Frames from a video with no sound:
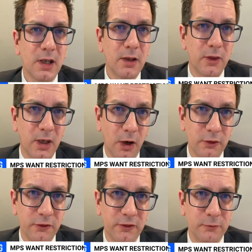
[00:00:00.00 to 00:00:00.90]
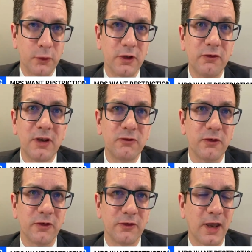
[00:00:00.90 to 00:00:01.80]
the current Civil
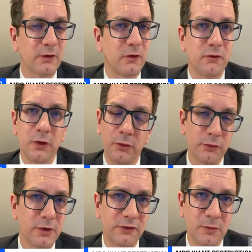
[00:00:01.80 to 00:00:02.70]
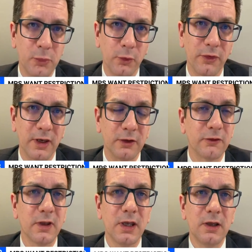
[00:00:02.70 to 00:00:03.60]
Contingencies Act to do three simple
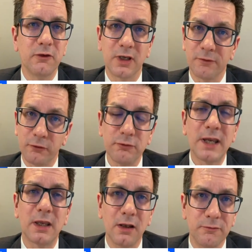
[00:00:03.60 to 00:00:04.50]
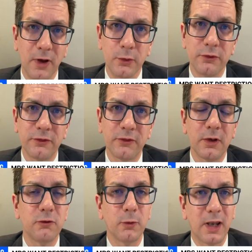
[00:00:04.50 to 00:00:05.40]
things to give us regular votes
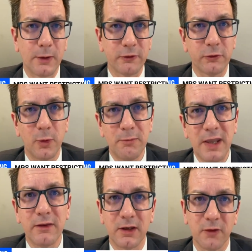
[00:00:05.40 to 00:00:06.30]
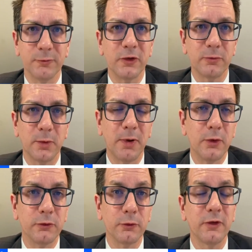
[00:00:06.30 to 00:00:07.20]
to allow us to amend the government's
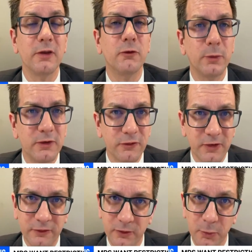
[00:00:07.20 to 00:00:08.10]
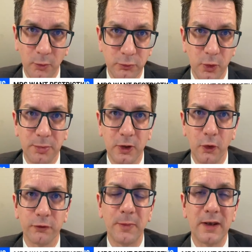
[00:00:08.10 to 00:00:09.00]
proposals and to insist upon proper
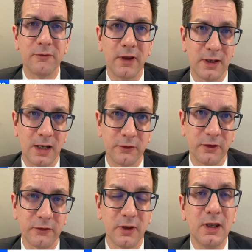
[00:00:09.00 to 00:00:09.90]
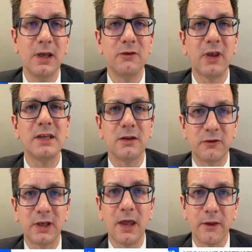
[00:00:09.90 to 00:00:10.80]
cost benefit analysis. Taken
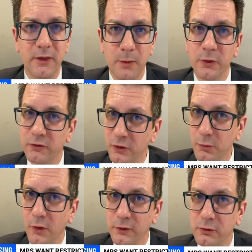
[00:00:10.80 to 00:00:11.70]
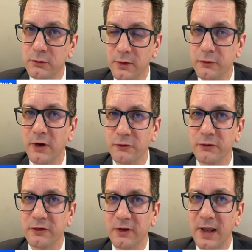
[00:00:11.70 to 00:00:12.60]
together, that would do what the, the
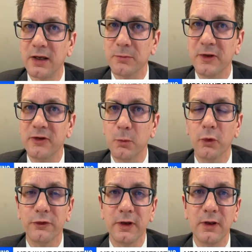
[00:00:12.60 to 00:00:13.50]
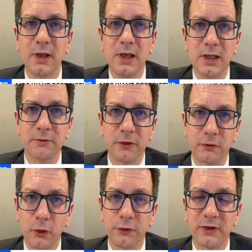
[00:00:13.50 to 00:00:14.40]
Treasury Select Committee wanted give us
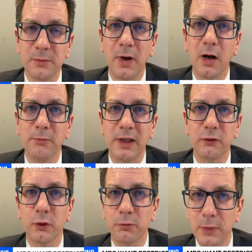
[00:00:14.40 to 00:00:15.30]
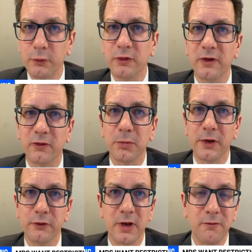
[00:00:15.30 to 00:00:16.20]
cross departmental,
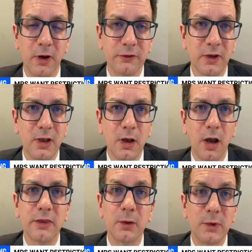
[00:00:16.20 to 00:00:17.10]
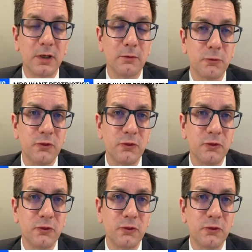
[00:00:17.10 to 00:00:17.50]
multidisciplinary advice. I think we can